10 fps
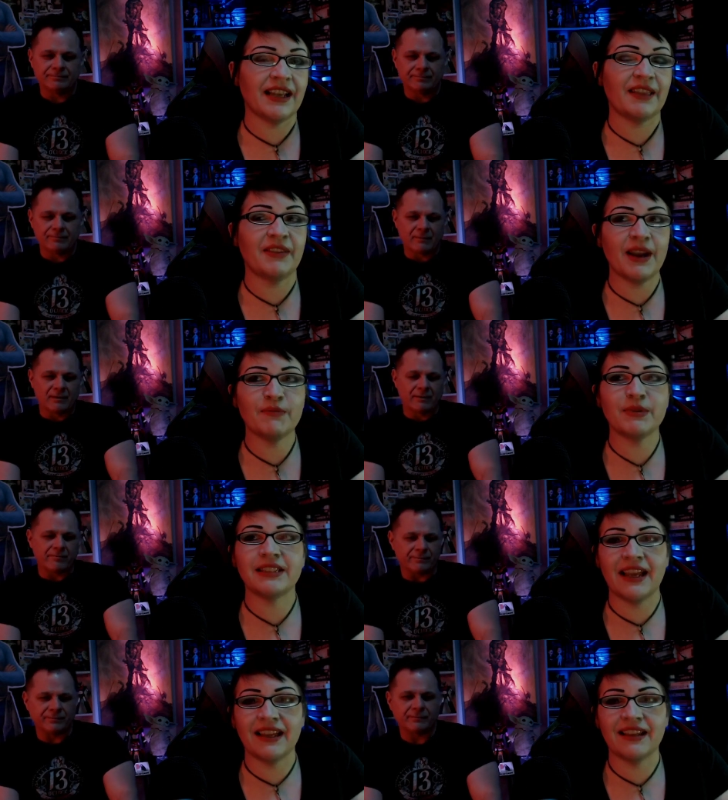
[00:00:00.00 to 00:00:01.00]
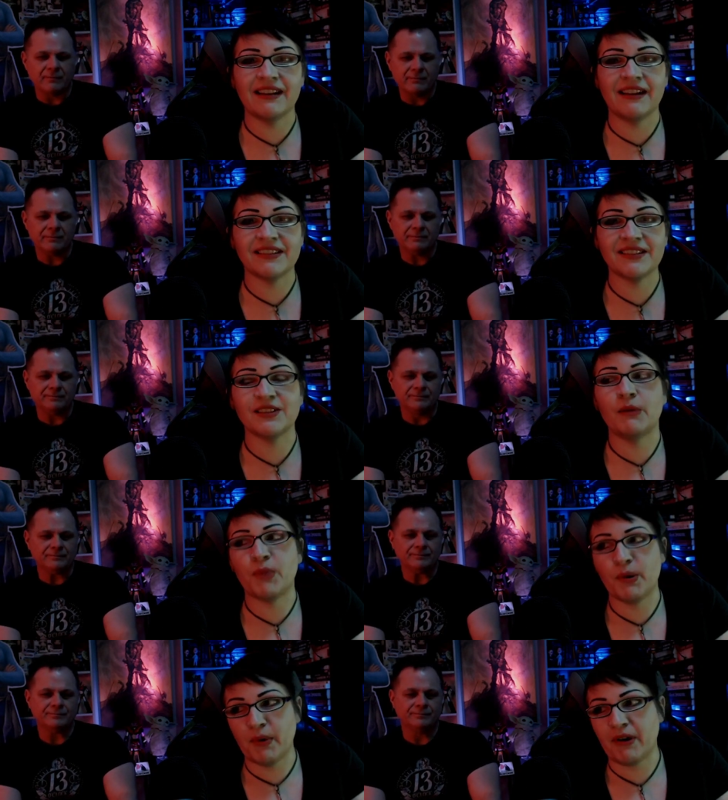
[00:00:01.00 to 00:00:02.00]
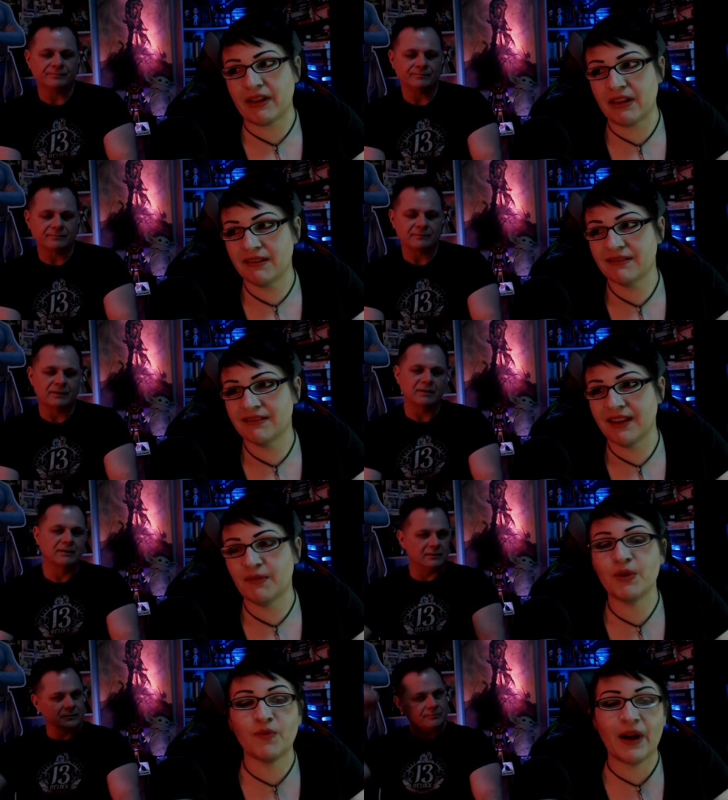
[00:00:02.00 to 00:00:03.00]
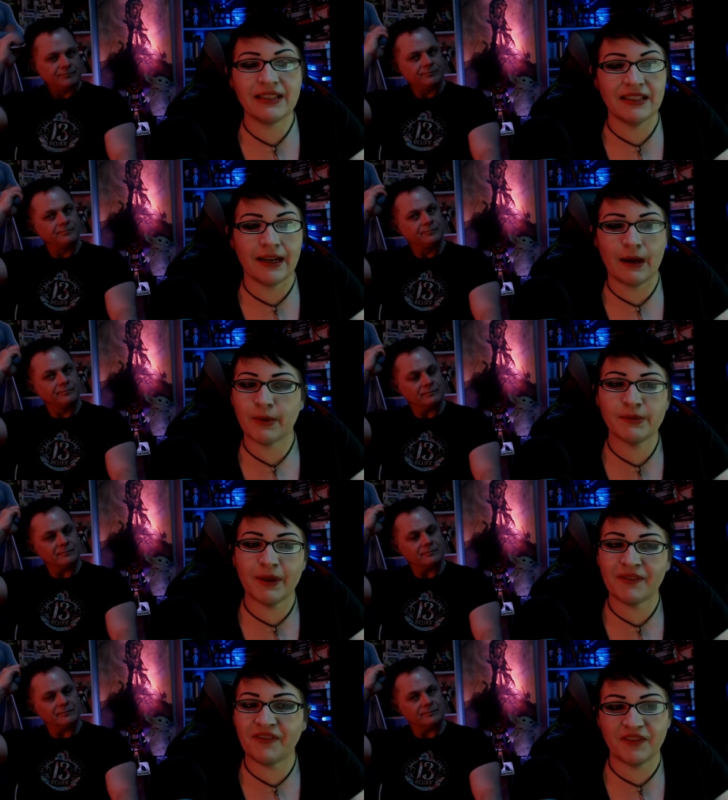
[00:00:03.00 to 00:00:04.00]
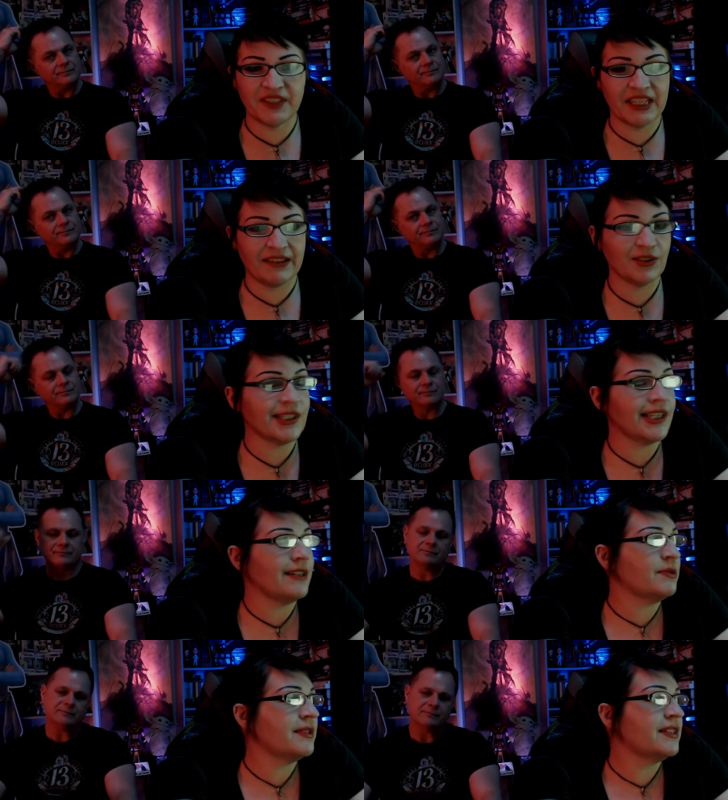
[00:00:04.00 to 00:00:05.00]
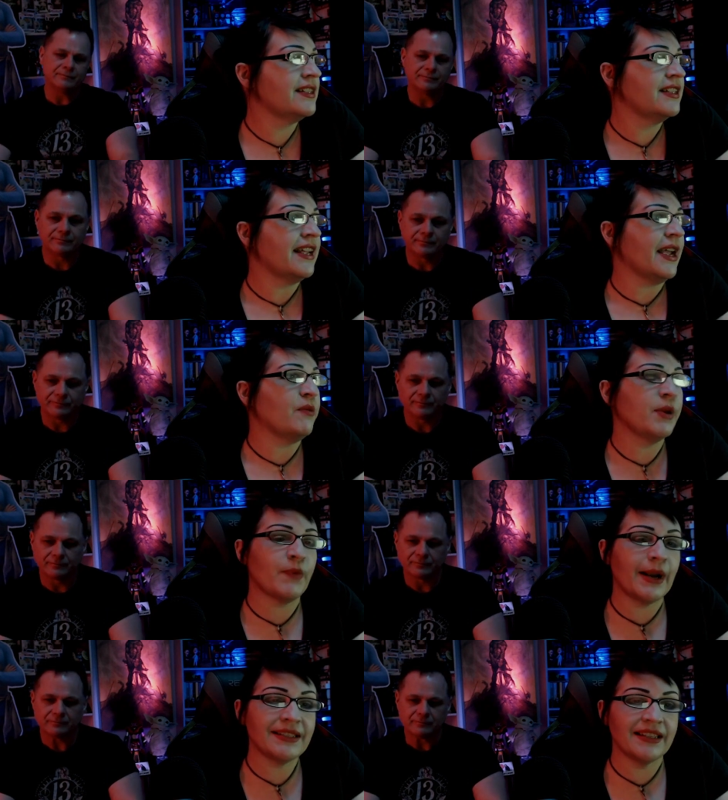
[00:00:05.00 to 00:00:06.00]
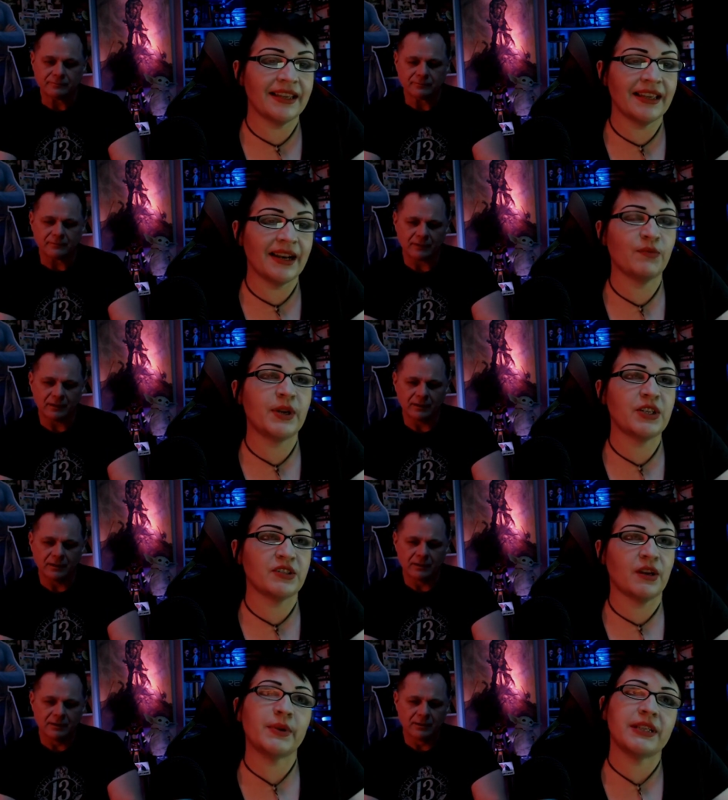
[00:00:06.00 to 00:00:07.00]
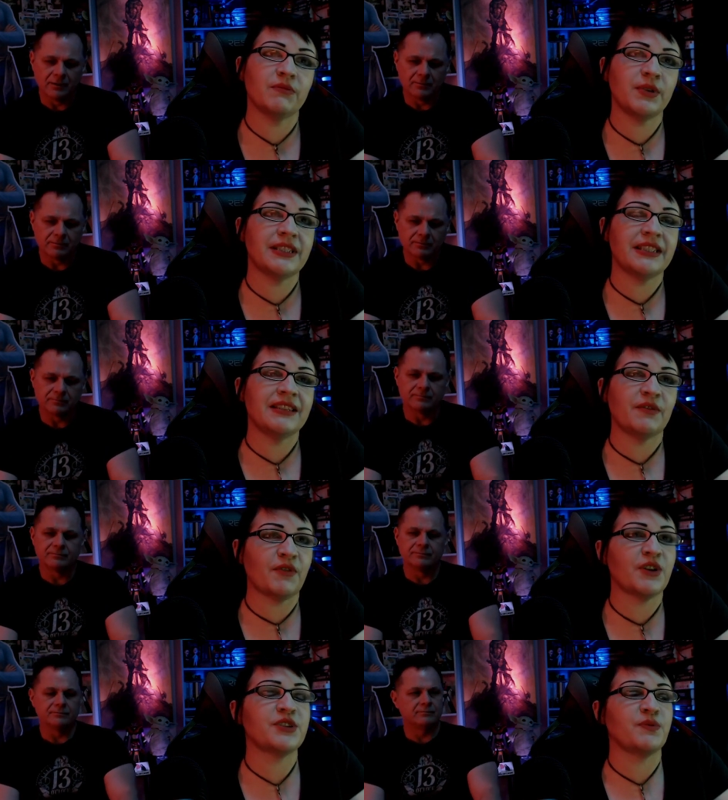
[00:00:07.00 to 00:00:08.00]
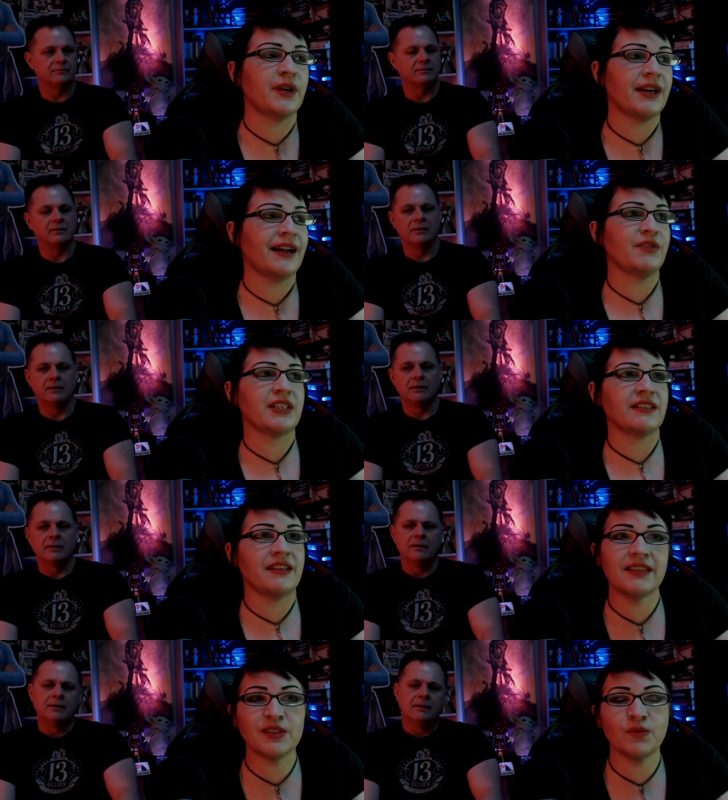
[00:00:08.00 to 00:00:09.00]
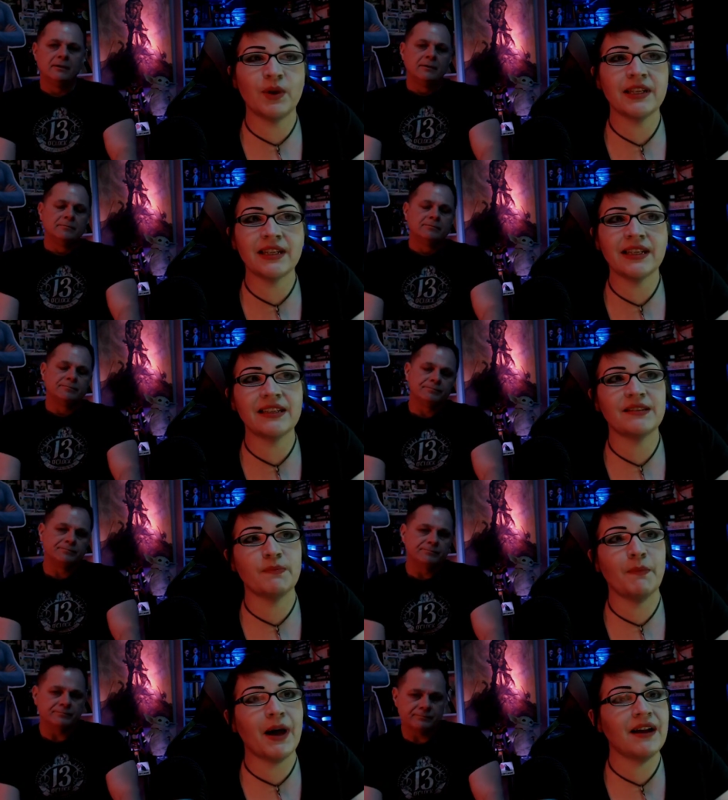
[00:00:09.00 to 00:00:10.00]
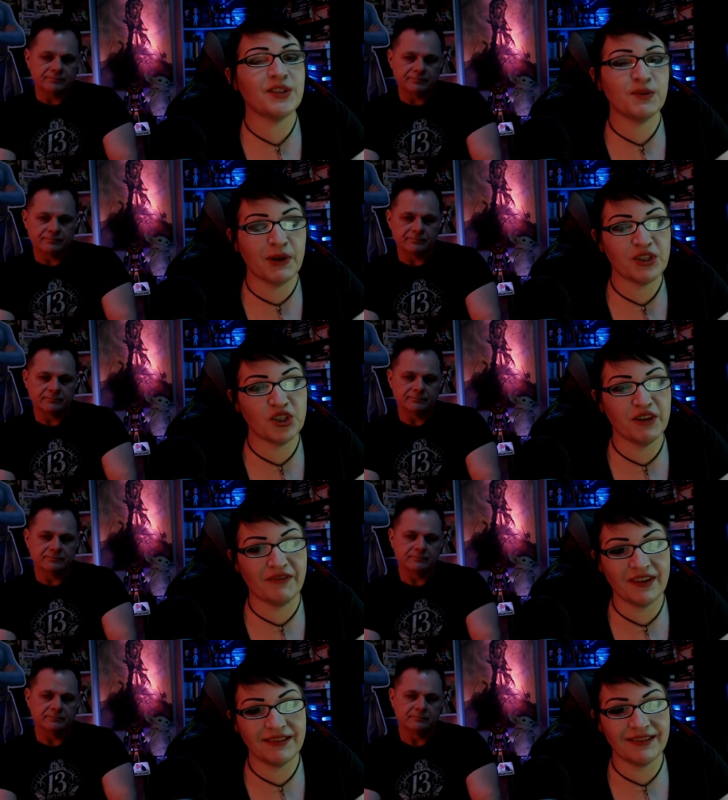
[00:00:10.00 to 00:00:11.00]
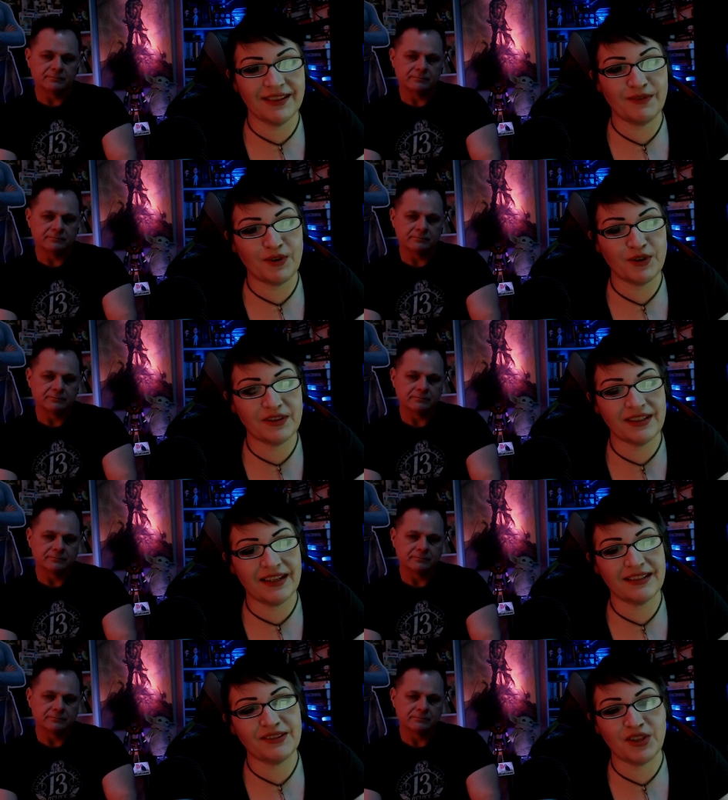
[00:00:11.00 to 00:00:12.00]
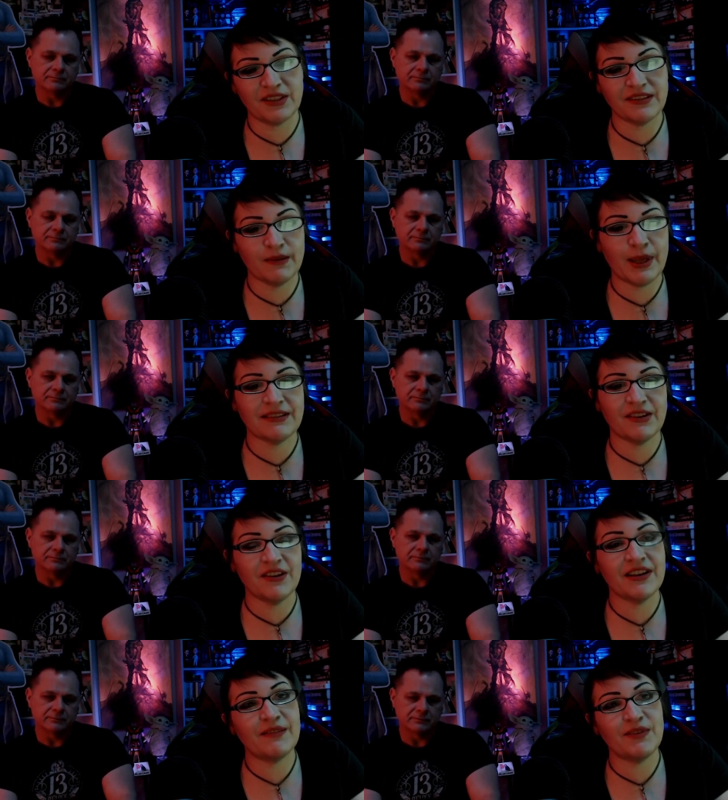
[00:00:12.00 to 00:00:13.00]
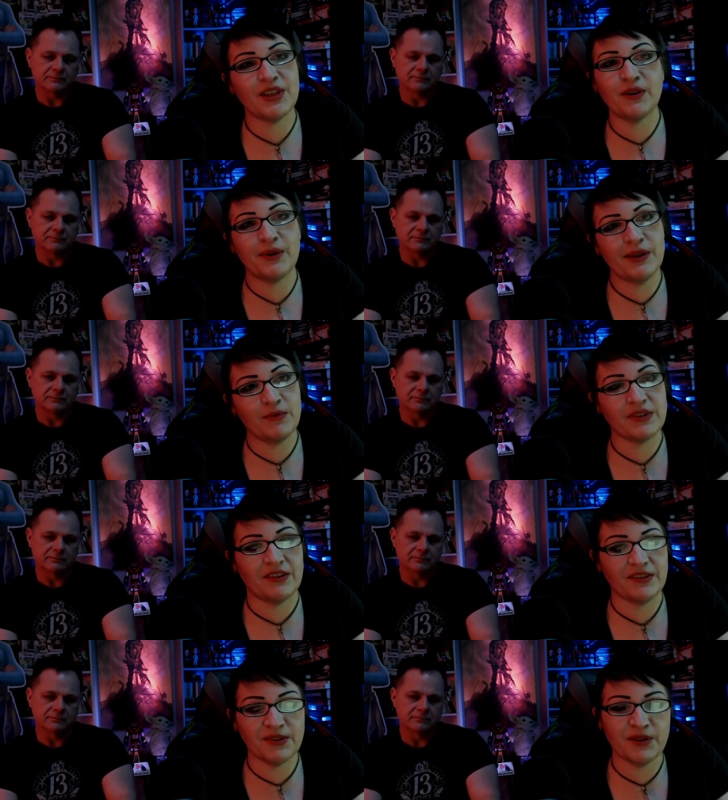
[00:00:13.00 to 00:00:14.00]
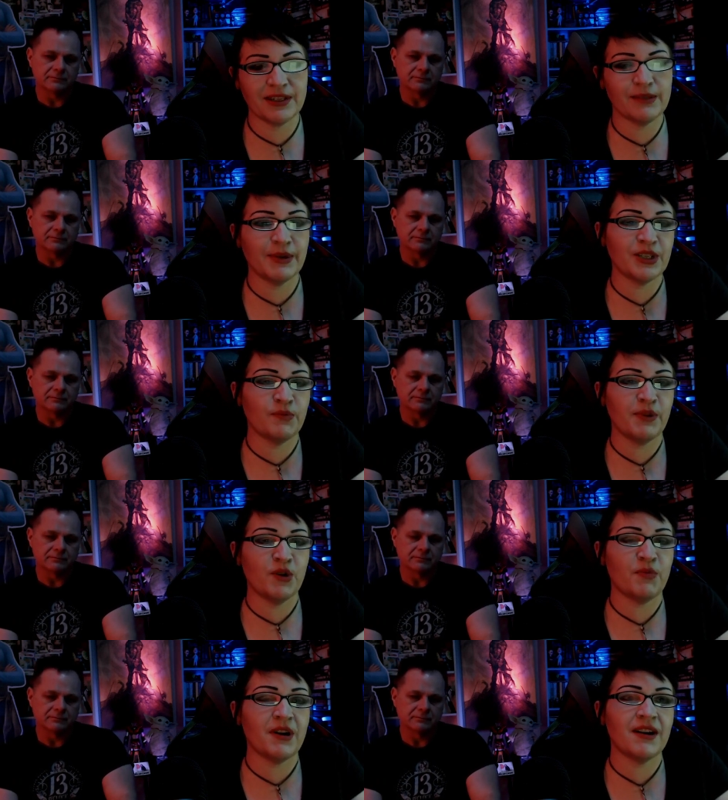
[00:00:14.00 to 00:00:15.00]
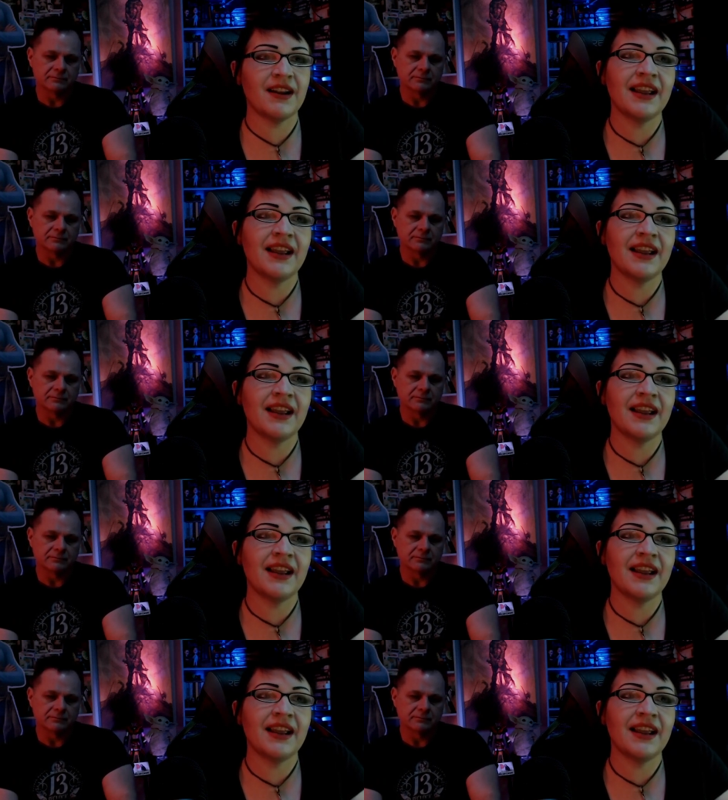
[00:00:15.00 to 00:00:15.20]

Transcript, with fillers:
Speaker 1: I think I was at a slumber party and yeah. we rented it. I must have been fifteen or so and we rented it and we just thought we'd, we'd seen the first one obviously this one is much much different than the first texas chainsaw massacre even though it was also directed by tobe hooper